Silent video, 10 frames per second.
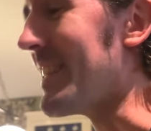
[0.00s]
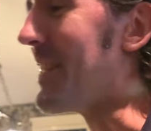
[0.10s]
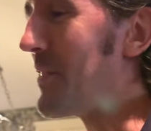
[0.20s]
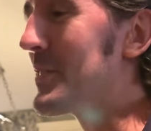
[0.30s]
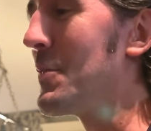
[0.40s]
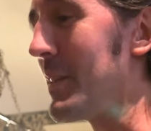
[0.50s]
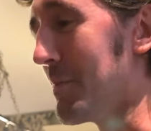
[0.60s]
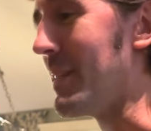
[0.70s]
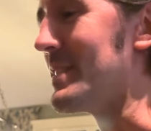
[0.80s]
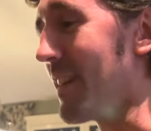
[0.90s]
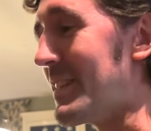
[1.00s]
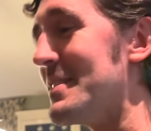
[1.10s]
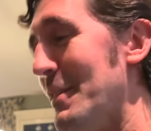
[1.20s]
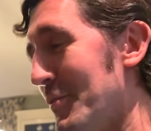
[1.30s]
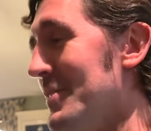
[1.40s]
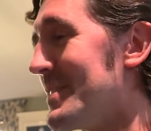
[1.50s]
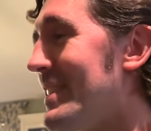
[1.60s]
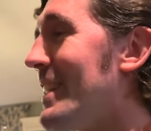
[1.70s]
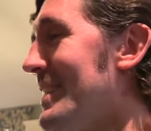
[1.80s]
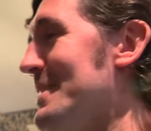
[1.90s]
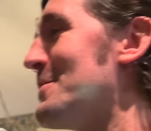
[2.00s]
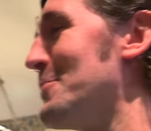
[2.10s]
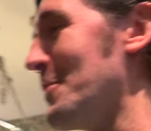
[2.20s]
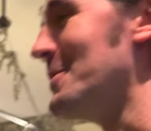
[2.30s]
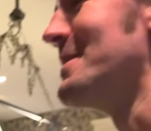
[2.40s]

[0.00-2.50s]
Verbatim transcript: there is quite a big size There's difference. Quite that big.